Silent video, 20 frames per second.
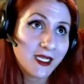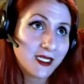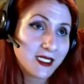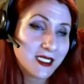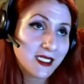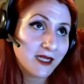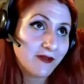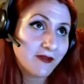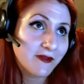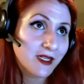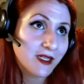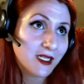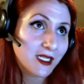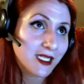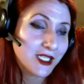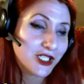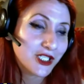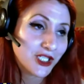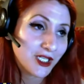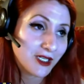definitely a
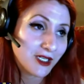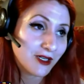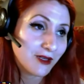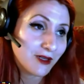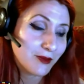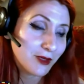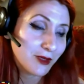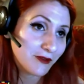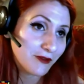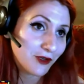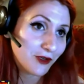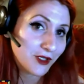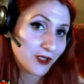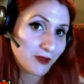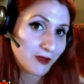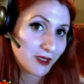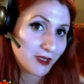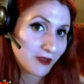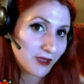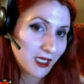she art, but of course we
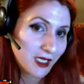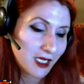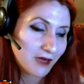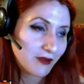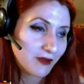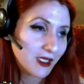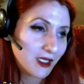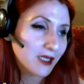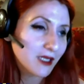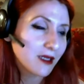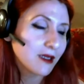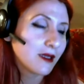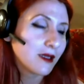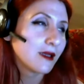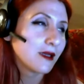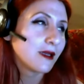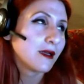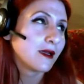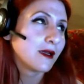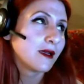don't have it.
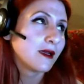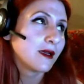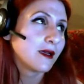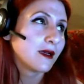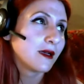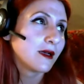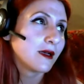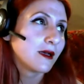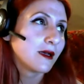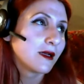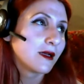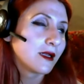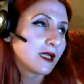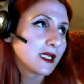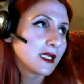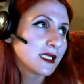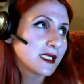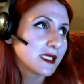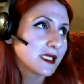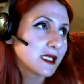
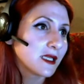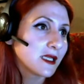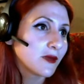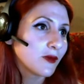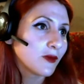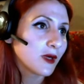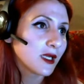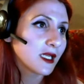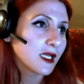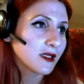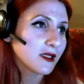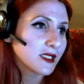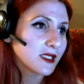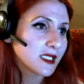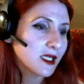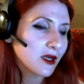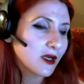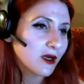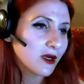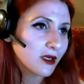Let's see, what else
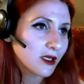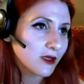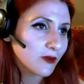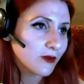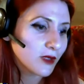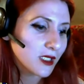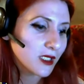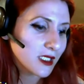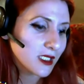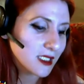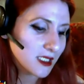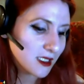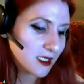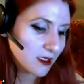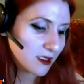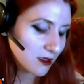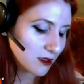are good ones?